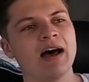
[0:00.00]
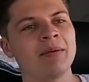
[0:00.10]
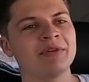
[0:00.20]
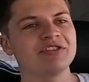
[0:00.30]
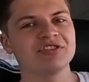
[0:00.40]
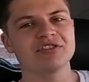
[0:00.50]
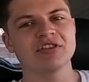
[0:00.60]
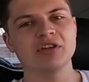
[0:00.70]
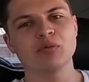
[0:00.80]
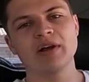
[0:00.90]
Um, and it's just
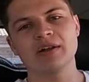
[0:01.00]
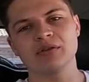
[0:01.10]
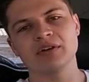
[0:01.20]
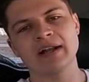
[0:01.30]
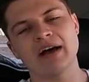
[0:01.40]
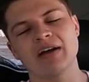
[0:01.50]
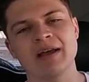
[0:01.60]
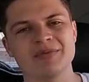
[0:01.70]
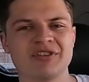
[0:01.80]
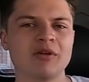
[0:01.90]
a good way to learn how
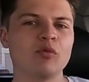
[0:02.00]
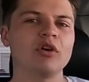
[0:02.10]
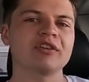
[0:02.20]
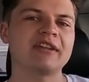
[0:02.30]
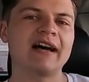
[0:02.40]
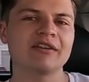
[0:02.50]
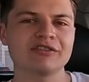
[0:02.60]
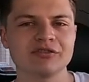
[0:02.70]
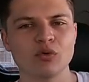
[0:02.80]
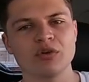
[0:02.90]
Amazon works, how to
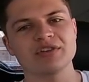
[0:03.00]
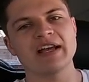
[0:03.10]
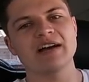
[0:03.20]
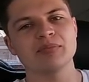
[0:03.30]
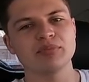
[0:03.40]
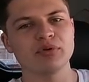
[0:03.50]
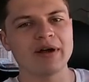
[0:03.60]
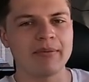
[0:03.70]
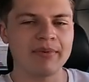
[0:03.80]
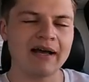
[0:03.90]
source, how to
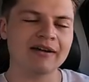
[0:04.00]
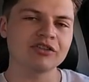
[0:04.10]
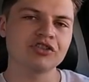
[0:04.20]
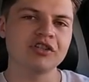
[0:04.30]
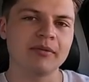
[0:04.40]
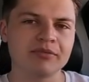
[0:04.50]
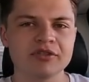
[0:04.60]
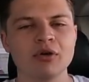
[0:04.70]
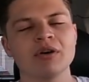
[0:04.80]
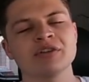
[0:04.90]
prep, how to ship,
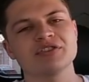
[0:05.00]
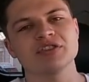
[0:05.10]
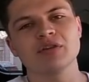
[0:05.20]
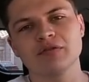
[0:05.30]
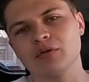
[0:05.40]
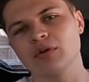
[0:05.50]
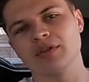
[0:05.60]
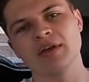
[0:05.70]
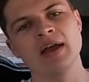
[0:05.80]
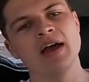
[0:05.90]
so on and so
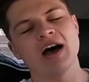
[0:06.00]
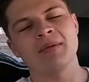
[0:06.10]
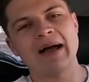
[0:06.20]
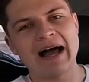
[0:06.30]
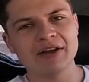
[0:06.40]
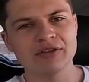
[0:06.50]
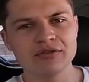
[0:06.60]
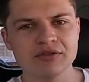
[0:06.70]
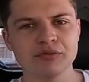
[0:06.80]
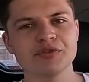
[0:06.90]
forth, um, how to
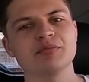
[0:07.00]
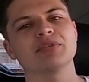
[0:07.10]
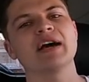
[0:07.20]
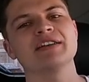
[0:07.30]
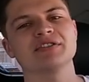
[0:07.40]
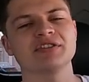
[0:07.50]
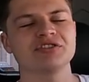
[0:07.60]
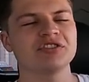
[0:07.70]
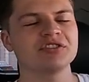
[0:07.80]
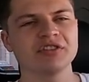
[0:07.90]
use a repricer.
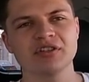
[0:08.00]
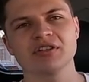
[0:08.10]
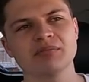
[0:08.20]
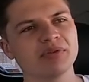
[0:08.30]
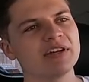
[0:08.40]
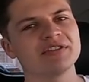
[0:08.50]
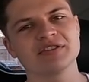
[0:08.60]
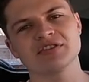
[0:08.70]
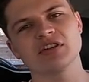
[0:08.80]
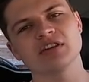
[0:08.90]
It's just a good place
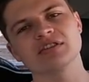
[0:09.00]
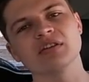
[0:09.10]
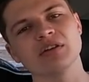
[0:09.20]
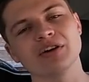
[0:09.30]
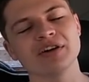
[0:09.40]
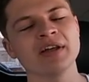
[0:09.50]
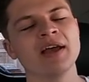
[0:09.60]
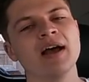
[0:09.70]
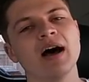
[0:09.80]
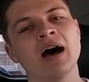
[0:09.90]
to start to learn
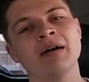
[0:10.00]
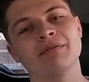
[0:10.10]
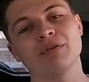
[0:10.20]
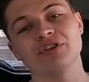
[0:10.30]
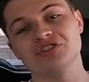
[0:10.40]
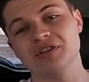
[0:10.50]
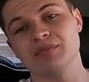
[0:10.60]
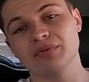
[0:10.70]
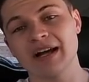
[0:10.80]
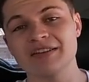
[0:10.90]
um, for a
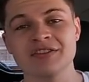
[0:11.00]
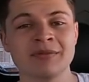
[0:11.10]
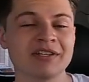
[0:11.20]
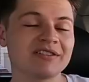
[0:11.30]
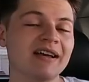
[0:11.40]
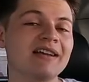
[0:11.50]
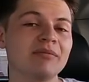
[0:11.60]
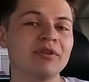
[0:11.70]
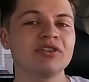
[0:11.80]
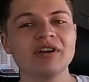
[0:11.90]
cheap price. I'm excited
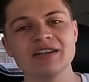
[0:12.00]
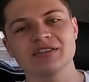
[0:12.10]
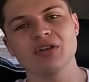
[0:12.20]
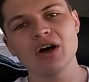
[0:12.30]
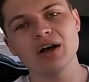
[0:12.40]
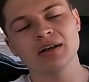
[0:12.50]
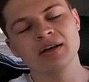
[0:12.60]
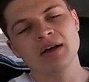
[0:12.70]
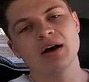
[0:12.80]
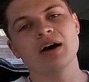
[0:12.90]
to bring you guys
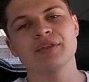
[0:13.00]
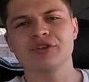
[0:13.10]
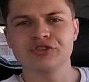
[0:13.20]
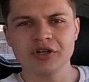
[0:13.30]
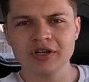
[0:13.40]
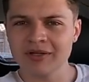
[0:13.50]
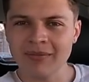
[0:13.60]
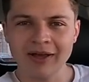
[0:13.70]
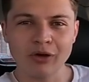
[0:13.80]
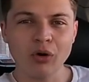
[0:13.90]
along on the journey.
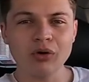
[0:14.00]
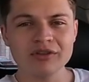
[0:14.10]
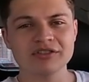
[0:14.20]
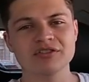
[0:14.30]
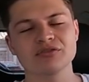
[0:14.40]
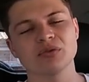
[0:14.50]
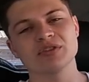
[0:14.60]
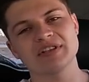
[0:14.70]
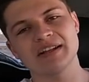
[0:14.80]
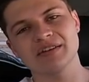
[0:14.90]
My goal is to
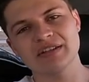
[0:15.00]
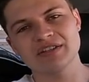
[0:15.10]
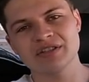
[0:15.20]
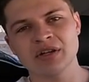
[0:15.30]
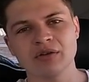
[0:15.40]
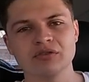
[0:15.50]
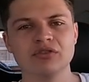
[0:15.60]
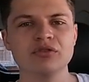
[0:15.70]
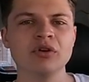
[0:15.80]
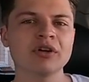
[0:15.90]
source at least, you know,
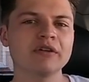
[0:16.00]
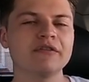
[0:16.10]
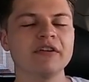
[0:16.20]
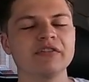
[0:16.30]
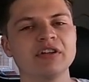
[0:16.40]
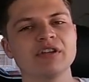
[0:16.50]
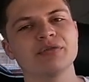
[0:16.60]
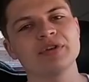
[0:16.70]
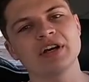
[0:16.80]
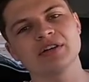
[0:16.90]
250 to
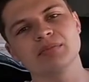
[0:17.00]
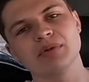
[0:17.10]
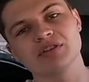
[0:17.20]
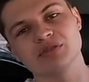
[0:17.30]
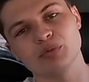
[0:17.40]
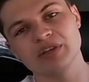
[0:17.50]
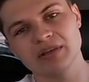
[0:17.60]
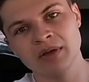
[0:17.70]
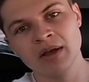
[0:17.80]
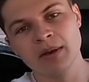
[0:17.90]
300 books a week